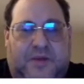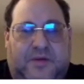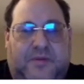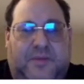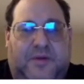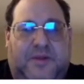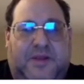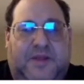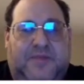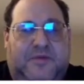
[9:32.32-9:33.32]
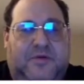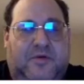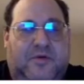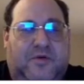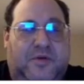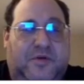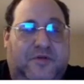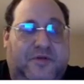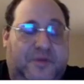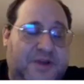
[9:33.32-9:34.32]
Pyramid keeps global
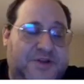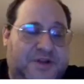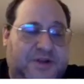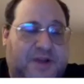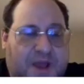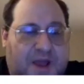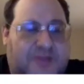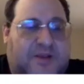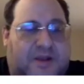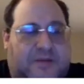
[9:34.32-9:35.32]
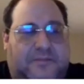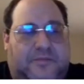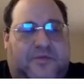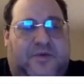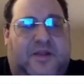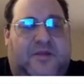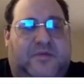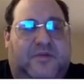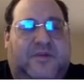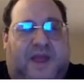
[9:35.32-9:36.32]
configuration. And then I create the
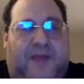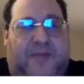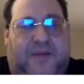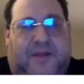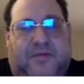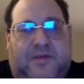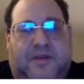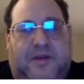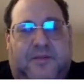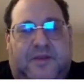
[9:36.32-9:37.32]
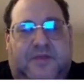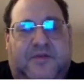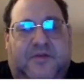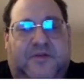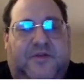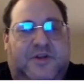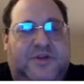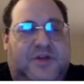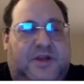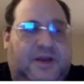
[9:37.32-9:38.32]
WSGI app, and that's what's going to be served
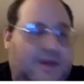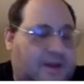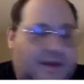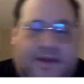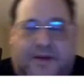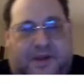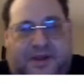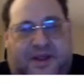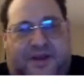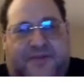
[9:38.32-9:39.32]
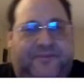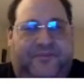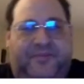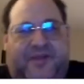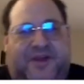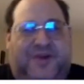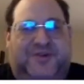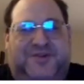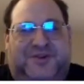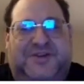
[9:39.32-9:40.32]
eventually. But again,
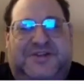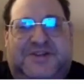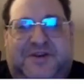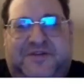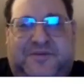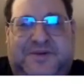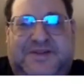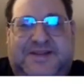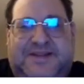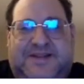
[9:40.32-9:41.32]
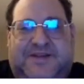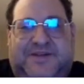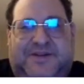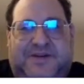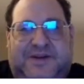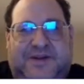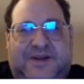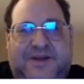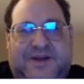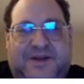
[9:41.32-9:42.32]
your choice of WSGI server,
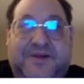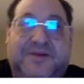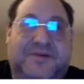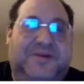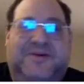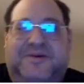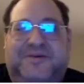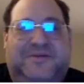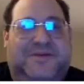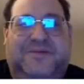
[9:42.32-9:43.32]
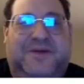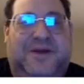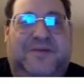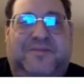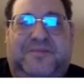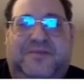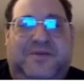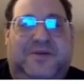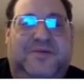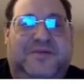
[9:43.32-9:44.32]
Unicorn, Twisted Web,
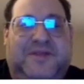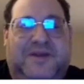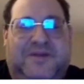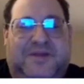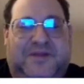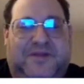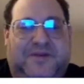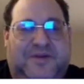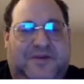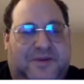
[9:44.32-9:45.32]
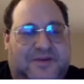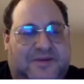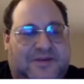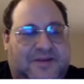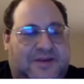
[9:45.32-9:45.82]
UWSGI, whatever you want.